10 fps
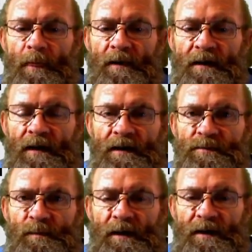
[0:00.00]
Yeah, let's
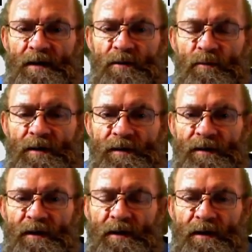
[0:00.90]
play with
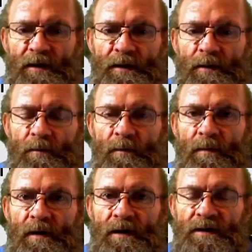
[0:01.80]

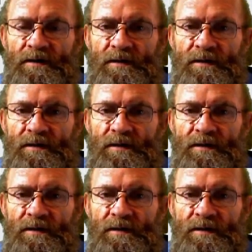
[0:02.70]
the